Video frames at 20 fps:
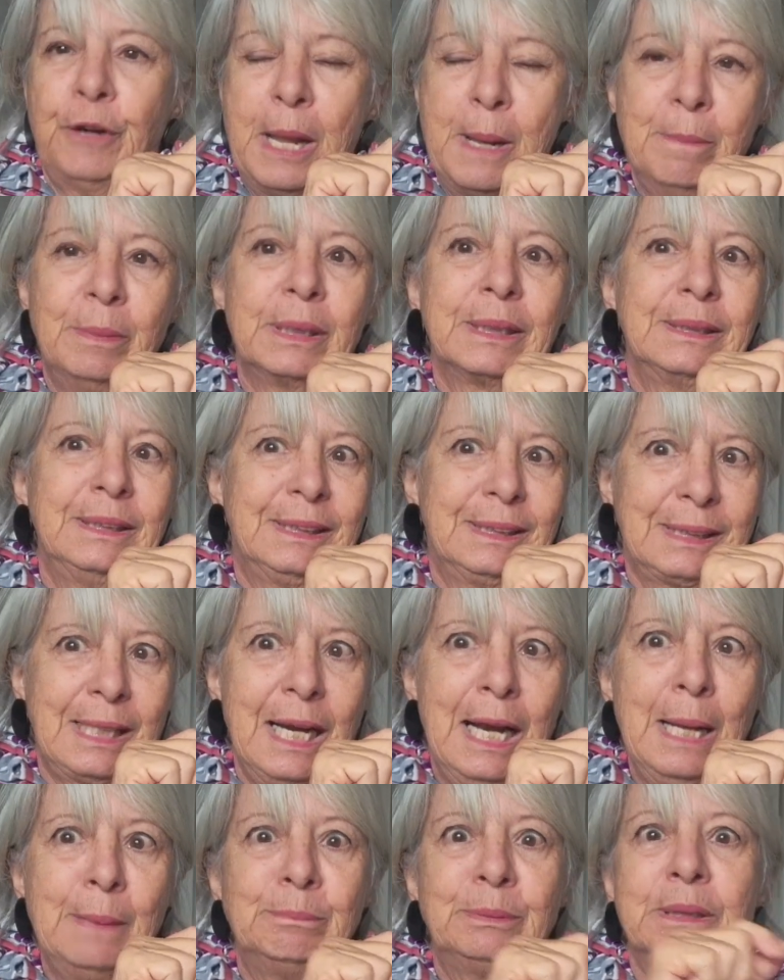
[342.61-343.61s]
fabric
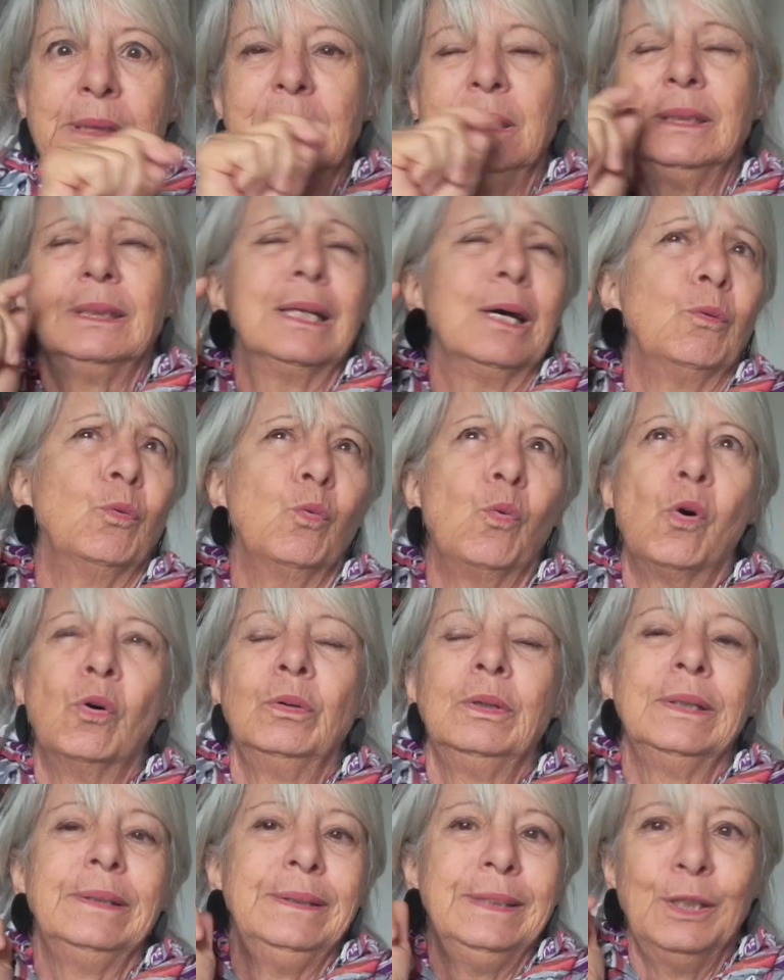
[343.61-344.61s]
scraps in a
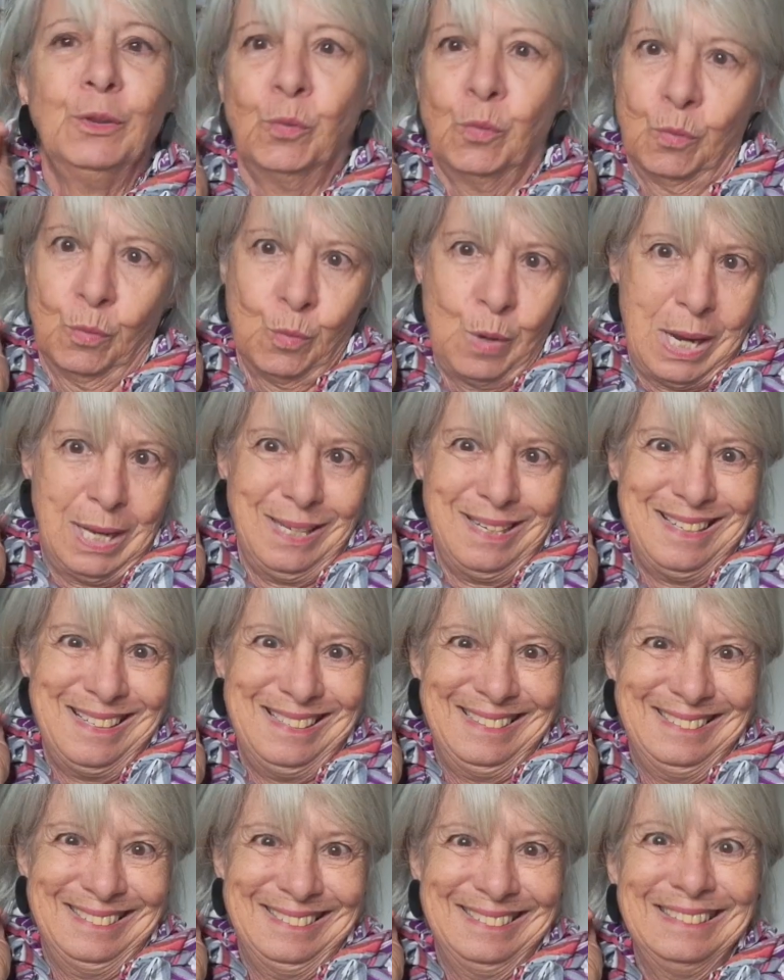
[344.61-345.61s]
whole new way.
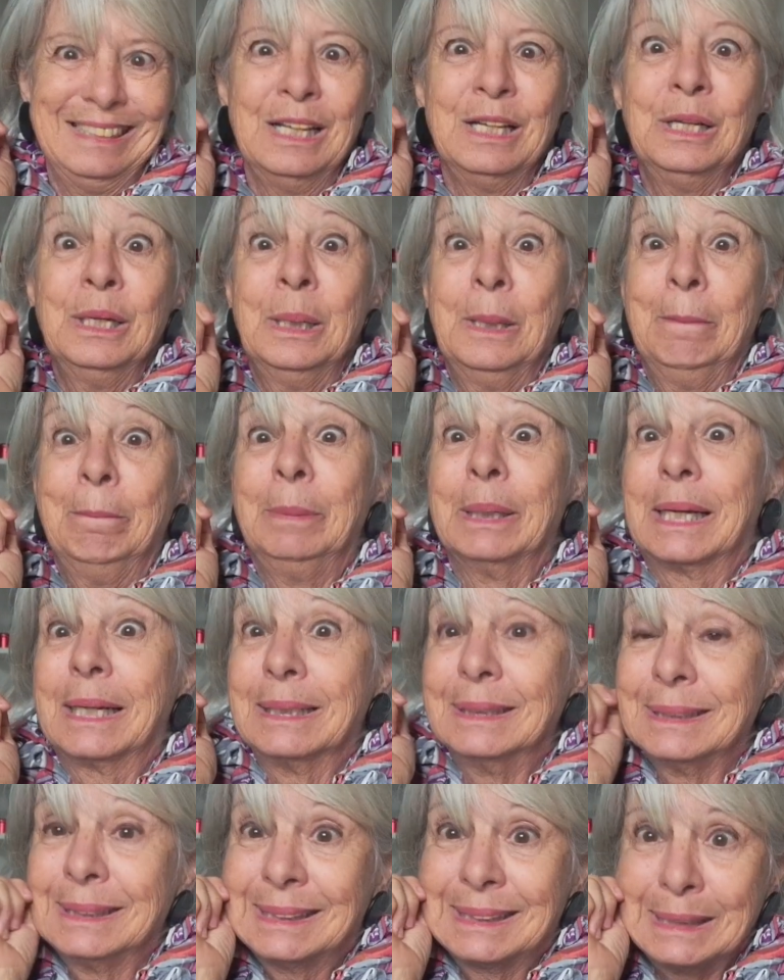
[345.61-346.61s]

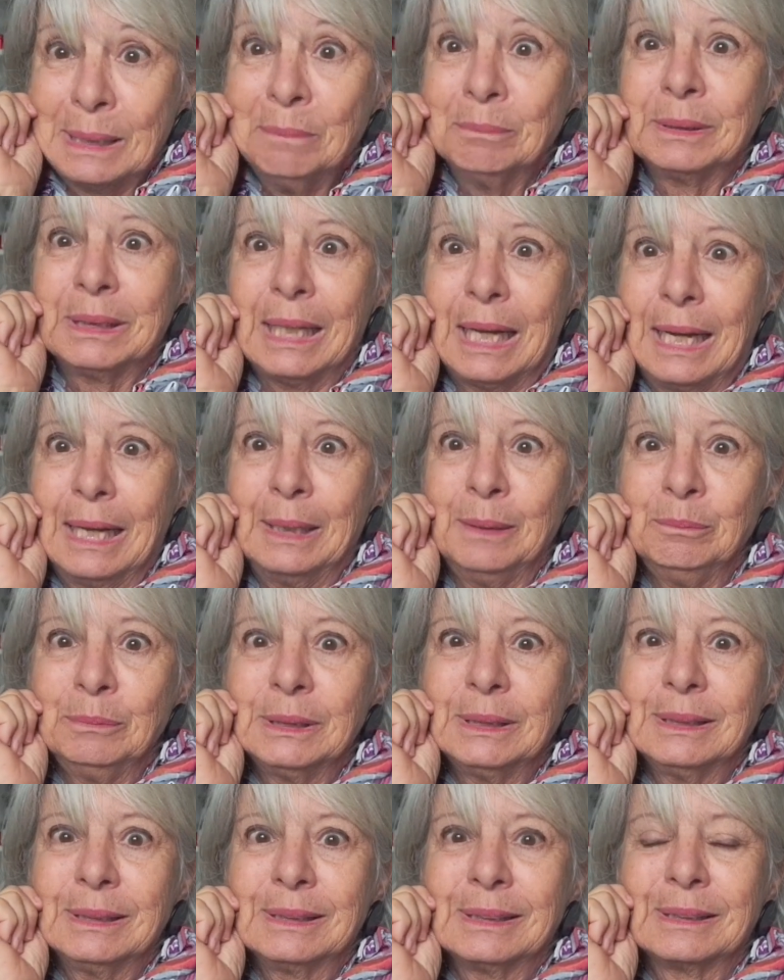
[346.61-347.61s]
Because
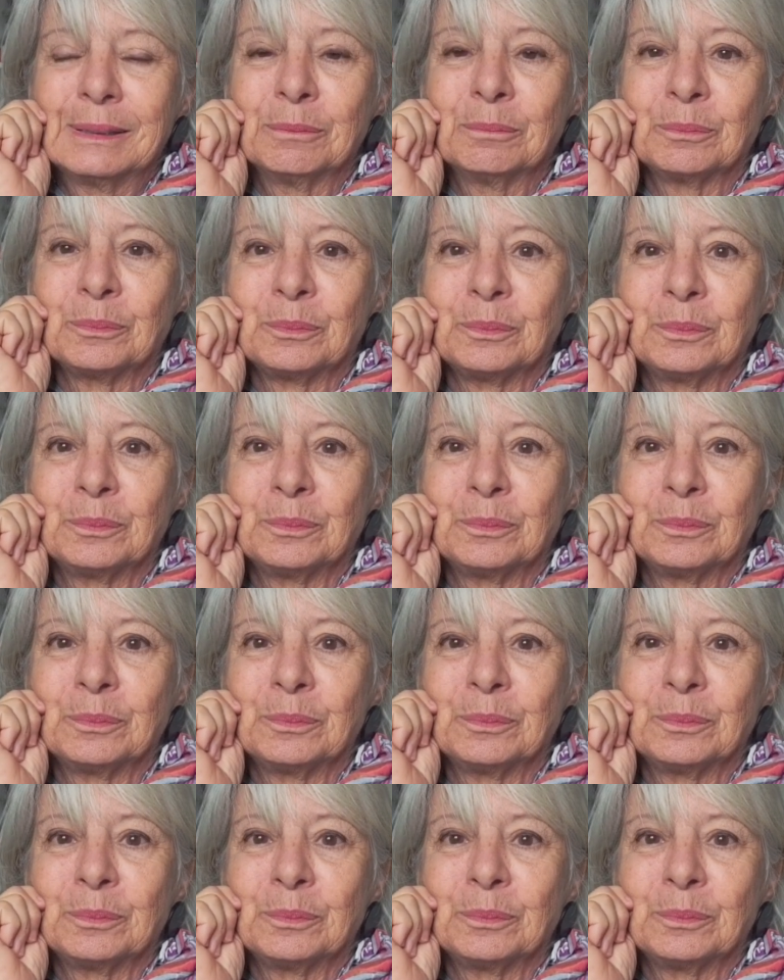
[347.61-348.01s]
sometimes